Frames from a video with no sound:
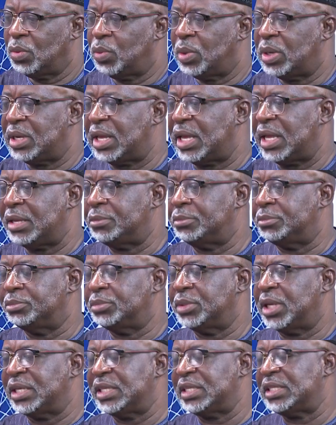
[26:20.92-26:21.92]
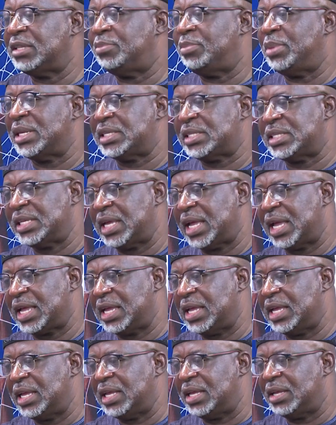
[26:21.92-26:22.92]
Well, I think the best thing
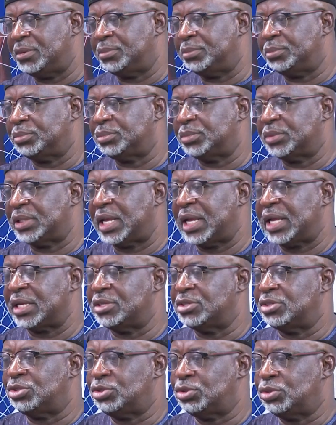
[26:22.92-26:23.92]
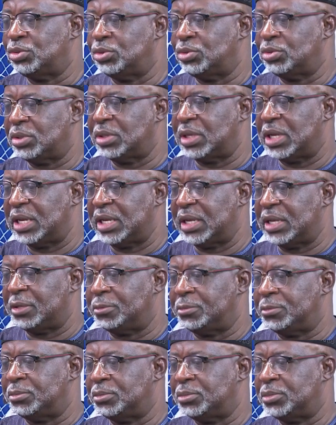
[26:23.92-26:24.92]
that I can do
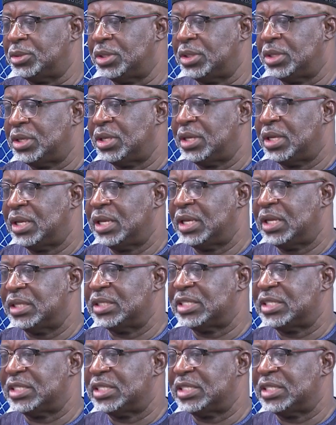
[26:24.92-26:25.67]
in